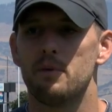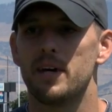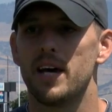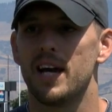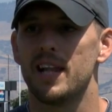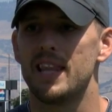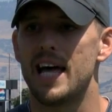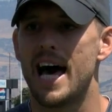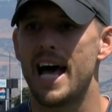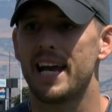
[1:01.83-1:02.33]
we
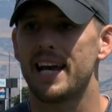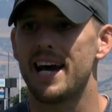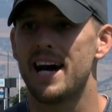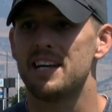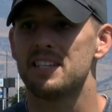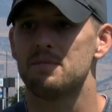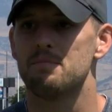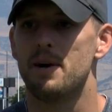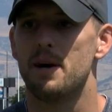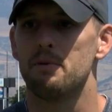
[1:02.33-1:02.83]
got a lot of
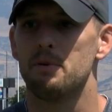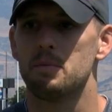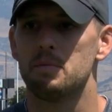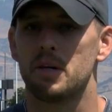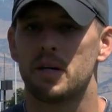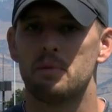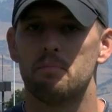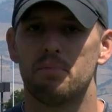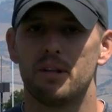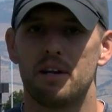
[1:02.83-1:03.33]
guys in my room
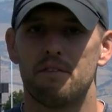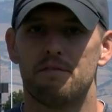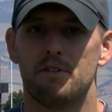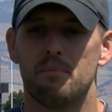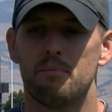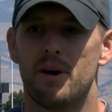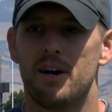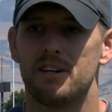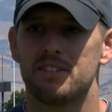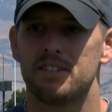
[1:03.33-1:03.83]
that can play
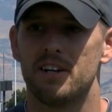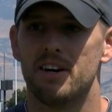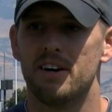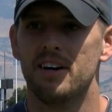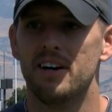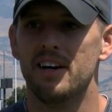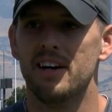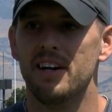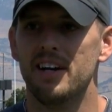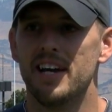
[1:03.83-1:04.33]
football, so
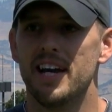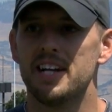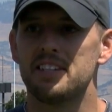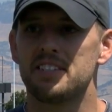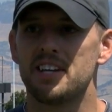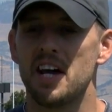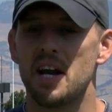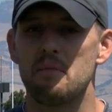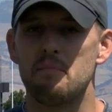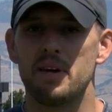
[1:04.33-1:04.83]

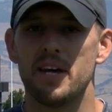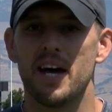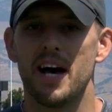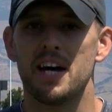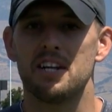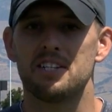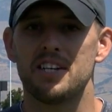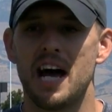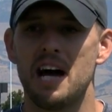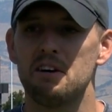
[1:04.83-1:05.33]
it's going to be
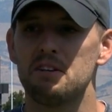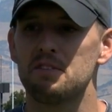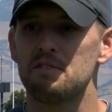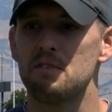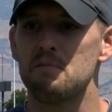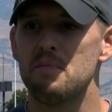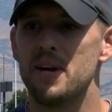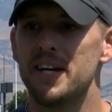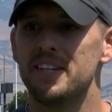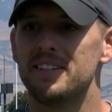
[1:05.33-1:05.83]
a challenge
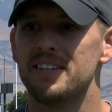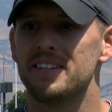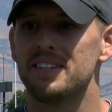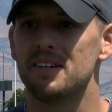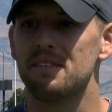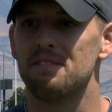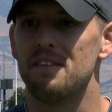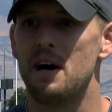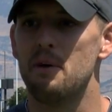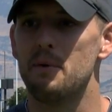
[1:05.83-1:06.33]
for me to,
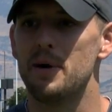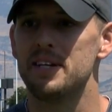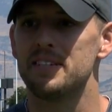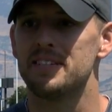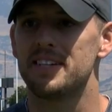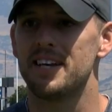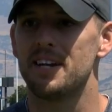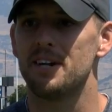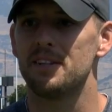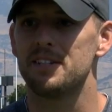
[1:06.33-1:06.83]
to find
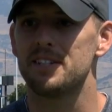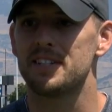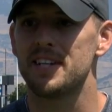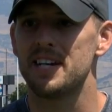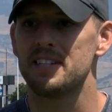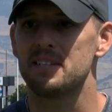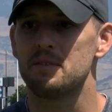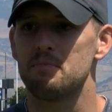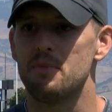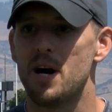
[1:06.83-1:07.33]
ways to get all these
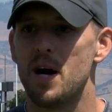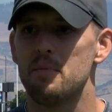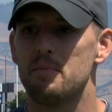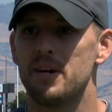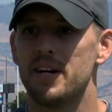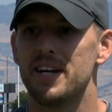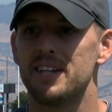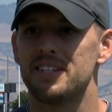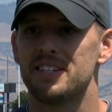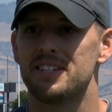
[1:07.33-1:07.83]
guys the ball,
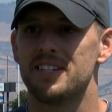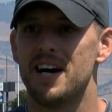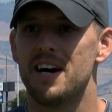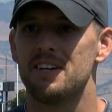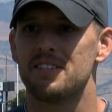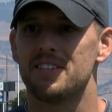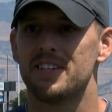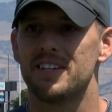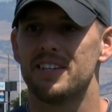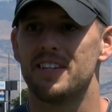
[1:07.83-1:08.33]
but it's a
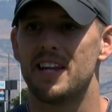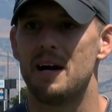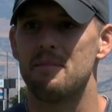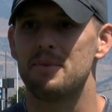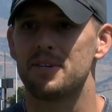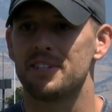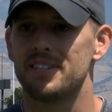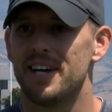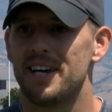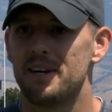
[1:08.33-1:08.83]
challenge that, that
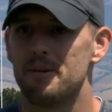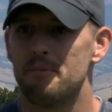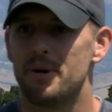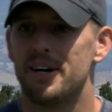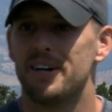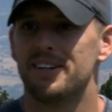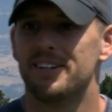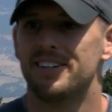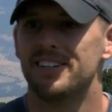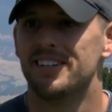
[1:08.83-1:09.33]
I'm excited
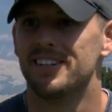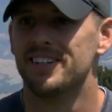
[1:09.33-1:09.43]
about.